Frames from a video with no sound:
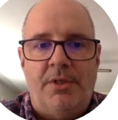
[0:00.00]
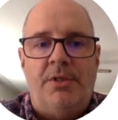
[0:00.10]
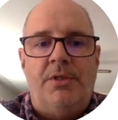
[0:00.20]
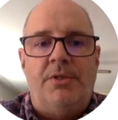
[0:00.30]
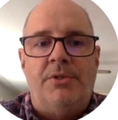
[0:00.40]

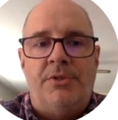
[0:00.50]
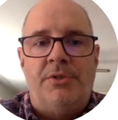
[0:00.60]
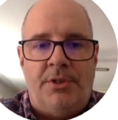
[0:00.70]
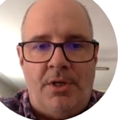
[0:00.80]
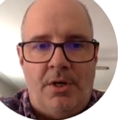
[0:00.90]

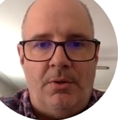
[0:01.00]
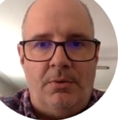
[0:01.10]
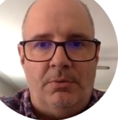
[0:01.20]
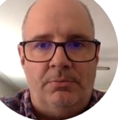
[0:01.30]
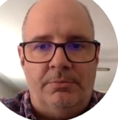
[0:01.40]
So
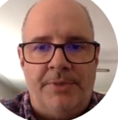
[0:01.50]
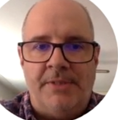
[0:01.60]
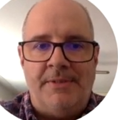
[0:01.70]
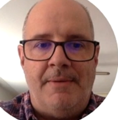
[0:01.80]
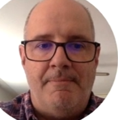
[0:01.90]
this
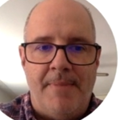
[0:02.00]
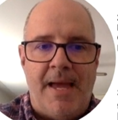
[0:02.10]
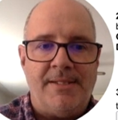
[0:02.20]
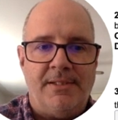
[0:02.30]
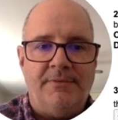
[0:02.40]
is a
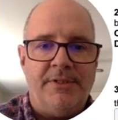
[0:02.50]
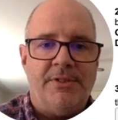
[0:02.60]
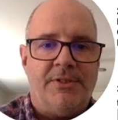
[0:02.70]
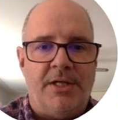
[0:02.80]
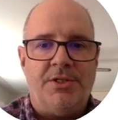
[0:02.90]
massive
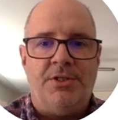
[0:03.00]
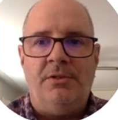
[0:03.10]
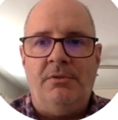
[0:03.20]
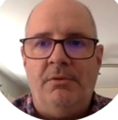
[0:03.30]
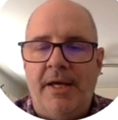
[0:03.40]

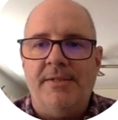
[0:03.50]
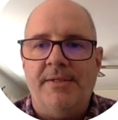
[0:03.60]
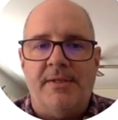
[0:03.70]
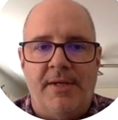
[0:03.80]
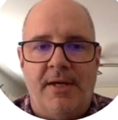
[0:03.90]
discussion as
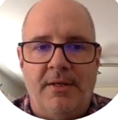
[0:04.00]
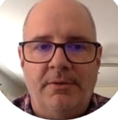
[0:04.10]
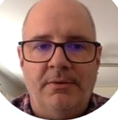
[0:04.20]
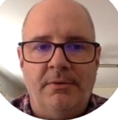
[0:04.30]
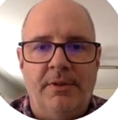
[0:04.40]
a
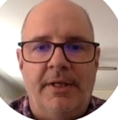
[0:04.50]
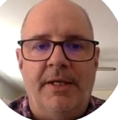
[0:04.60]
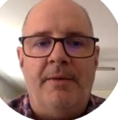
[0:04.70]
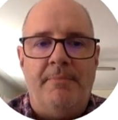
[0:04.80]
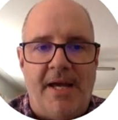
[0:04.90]
seller
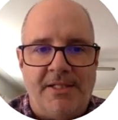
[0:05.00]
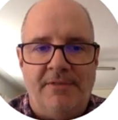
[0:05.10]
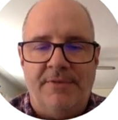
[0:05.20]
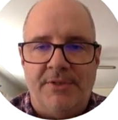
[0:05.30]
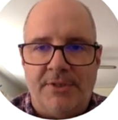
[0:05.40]
and a
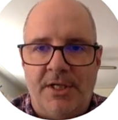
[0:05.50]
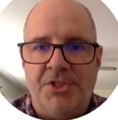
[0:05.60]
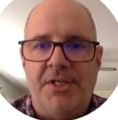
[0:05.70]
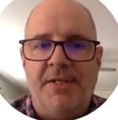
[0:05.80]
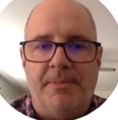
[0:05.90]
massive
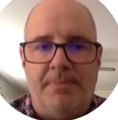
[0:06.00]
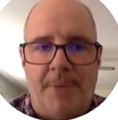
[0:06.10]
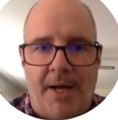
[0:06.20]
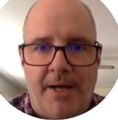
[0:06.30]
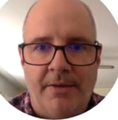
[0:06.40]
discussion as a
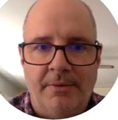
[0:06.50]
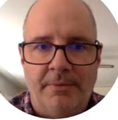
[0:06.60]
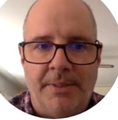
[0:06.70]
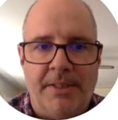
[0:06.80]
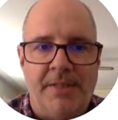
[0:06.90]
buyer
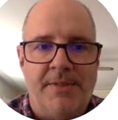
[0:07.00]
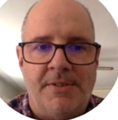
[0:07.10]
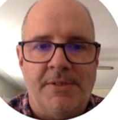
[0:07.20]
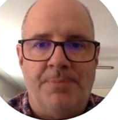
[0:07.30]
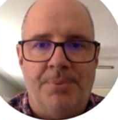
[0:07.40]
because
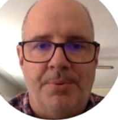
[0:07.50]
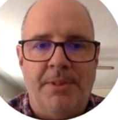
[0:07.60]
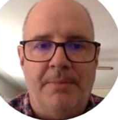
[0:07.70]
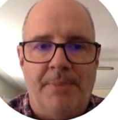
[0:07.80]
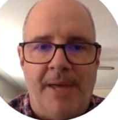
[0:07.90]
this is
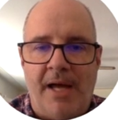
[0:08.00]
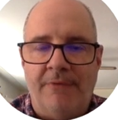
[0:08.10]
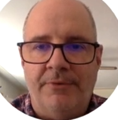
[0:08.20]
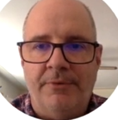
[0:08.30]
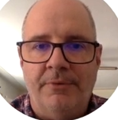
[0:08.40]
pretty
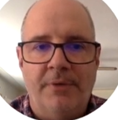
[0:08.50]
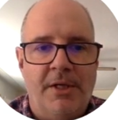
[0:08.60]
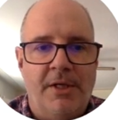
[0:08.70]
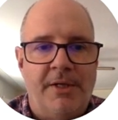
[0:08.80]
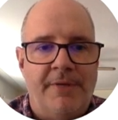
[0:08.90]
impactful.
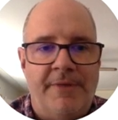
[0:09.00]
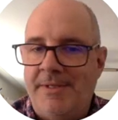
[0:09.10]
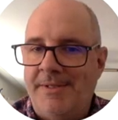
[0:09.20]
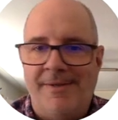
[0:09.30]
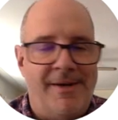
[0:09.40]
This
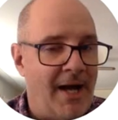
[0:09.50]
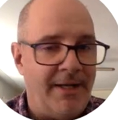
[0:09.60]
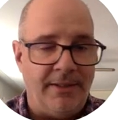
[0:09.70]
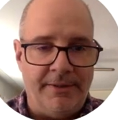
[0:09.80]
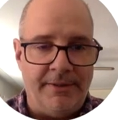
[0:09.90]
is
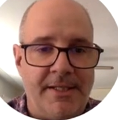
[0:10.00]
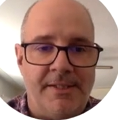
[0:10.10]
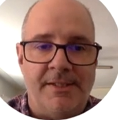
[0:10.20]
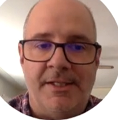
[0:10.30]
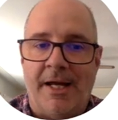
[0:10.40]
not
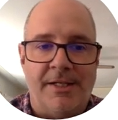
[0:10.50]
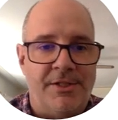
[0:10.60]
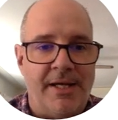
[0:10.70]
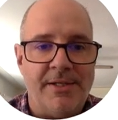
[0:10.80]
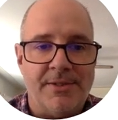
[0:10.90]
easy to
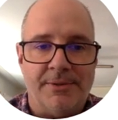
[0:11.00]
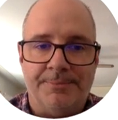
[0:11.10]
digest.